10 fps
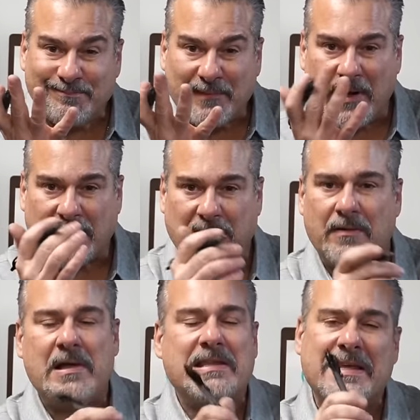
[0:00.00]
the next
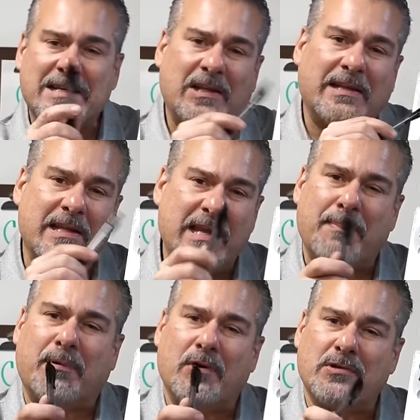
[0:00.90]
level. These are like the
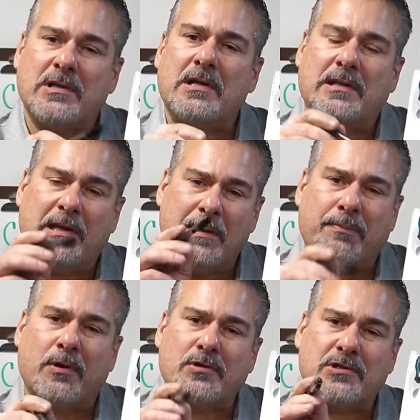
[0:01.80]
Nepros. The
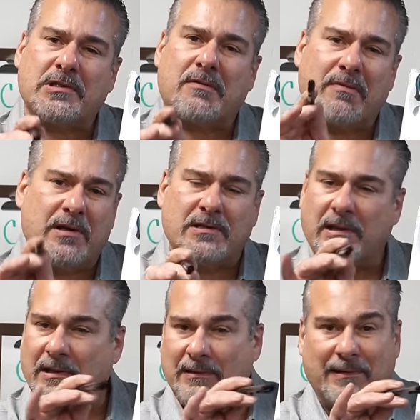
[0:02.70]
Nepros is, the, is
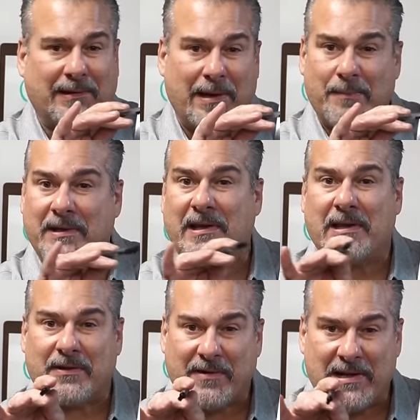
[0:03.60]
like the, the Lamborghini
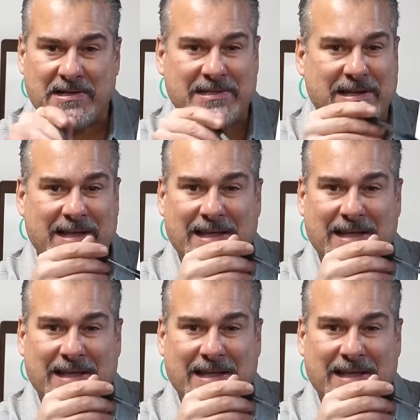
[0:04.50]
of the ratchets.